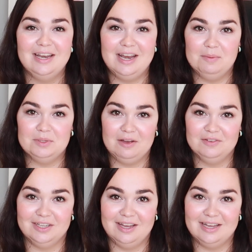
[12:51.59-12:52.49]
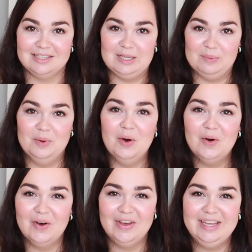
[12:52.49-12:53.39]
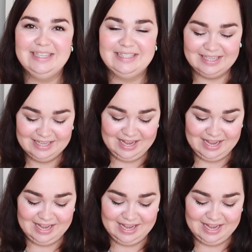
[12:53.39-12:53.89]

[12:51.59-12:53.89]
named after at some point.